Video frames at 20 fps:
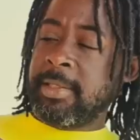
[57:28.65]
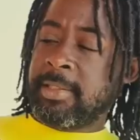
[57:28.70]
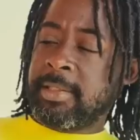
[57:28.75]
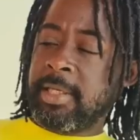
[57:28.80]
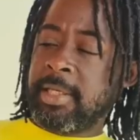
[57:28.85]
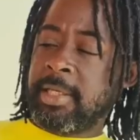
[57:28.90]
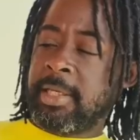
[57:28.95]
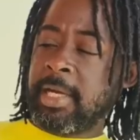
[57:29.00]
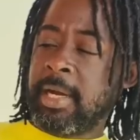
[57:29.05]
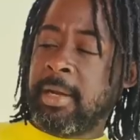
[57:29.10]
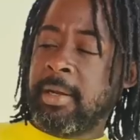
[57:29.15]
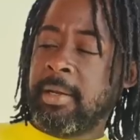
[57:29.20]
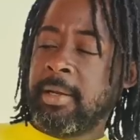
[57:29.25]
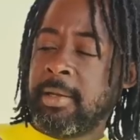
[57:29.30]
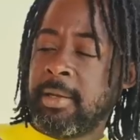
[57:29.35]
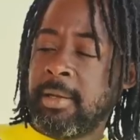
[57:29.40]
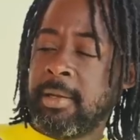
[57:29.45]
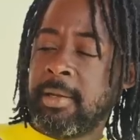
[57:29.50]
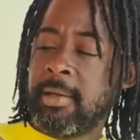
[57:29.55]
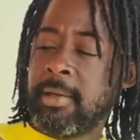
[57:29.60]
see ya?
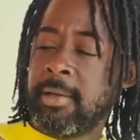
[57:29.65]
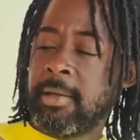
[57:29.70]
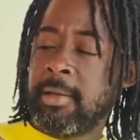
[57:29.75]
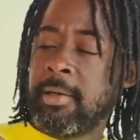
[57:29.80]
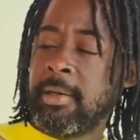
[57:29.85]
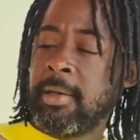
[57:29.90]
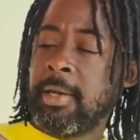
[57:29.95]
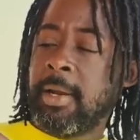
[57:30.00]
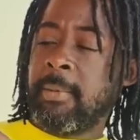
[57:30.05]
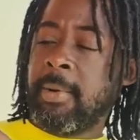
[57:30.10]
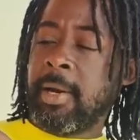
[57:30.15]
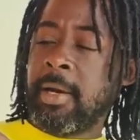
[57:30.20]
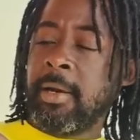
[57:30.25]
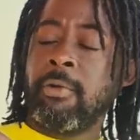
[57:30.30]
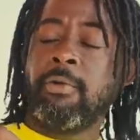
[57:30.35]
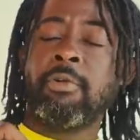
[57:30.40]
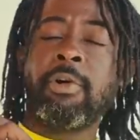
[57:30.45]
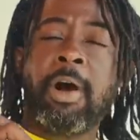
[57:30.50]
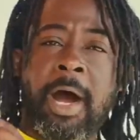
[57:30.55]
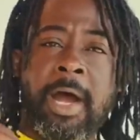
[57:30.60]
Yeah man, the
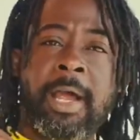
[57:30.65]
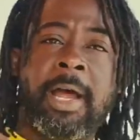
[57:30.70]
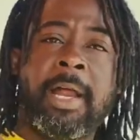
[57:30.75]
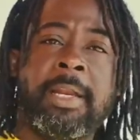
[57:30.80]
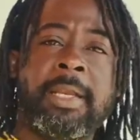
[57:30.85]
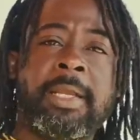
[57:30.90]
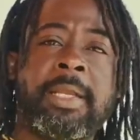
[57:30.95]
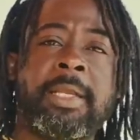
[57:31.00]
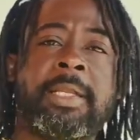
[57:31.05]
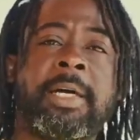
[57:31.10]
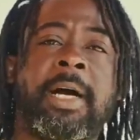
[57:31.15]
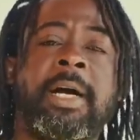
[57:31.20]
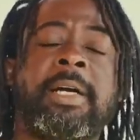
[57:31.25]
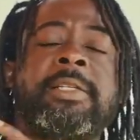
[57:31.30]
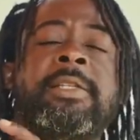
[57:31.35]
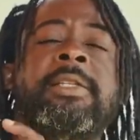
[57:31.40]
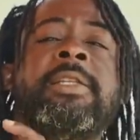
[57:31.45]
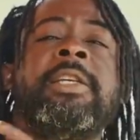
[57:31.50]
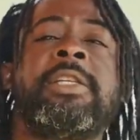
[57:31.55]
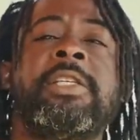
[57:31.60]
Royal
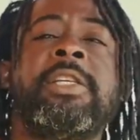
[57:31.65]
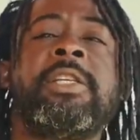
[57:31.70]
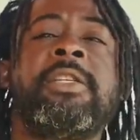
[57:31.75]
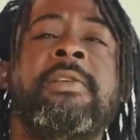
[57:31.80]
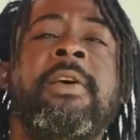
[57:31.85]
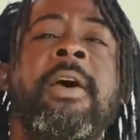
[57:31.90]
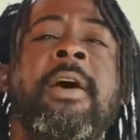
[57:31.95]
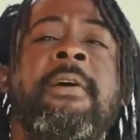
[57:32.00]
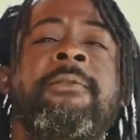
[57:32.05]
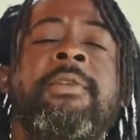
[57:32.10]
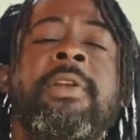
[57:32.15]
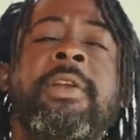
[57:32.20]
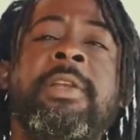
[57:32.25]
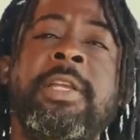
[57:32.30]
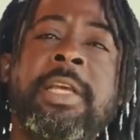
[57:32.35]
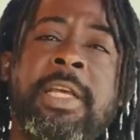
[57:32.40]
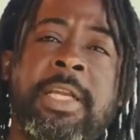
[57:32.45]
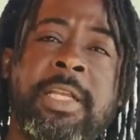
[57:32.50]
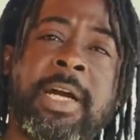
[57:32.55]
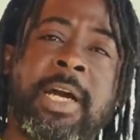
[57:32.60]
Detox. This is for
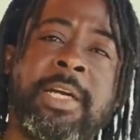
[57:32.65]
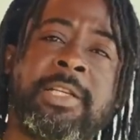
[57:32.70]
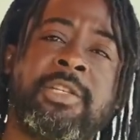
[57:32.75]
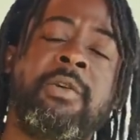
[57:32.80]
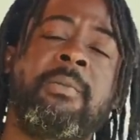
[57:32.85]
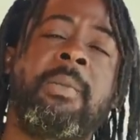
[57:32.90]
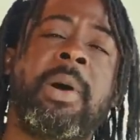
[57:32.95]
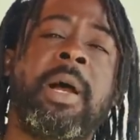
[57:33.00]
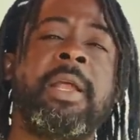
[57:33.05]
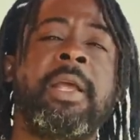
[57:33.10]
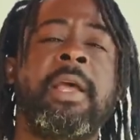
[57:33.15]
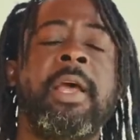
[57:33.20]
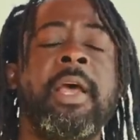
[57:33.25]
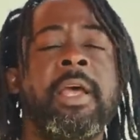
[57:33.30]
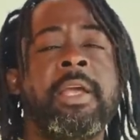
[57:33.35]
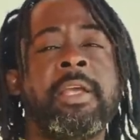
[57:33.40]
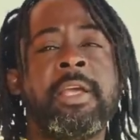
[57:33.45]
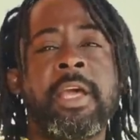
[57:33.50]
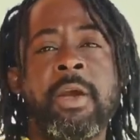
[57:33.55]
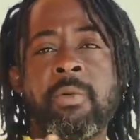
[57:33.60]
detox your body,
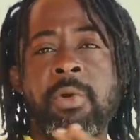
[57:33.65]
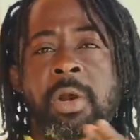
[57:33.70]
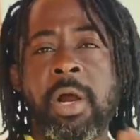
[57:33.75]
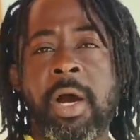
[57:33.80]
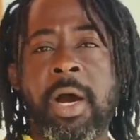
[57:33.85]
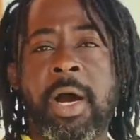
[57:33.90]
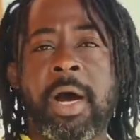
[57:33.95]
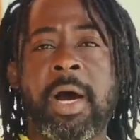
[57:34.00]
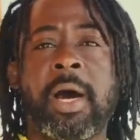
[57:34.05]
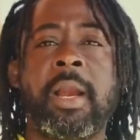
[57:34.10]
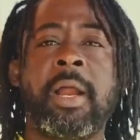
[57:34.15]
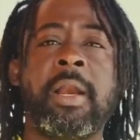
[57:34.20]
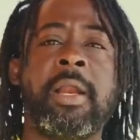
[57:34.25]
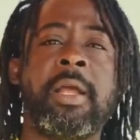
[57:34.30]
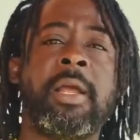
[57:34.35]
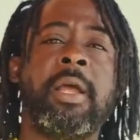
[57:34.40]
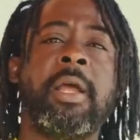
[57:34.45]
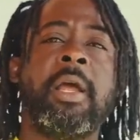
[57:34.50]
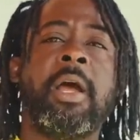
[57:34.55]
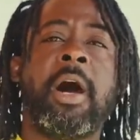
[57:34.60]
get rid of all of
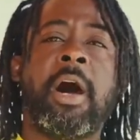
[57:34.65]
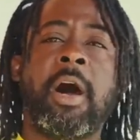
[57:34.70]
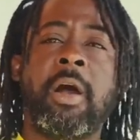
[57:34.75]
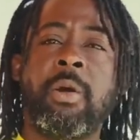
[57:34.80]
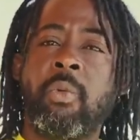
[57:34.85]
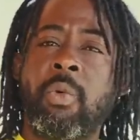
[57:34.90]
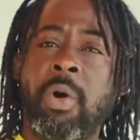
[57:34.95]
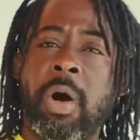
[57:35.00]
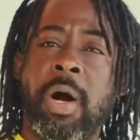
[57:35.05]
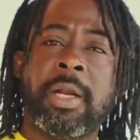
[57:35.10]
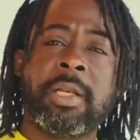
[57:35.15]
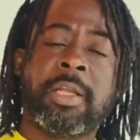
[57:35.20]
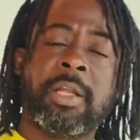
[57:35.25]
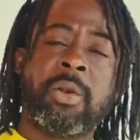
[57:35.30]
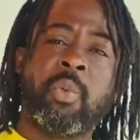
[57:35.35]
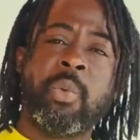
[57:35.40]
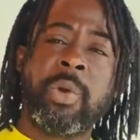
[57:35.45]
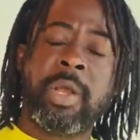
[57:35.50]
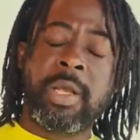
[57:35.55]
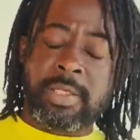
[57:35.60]
the
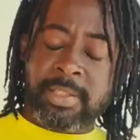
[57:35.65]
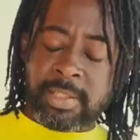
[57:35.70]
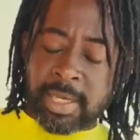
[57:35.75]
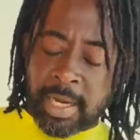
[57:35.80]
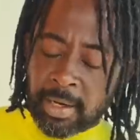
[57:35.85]
unwanted waste.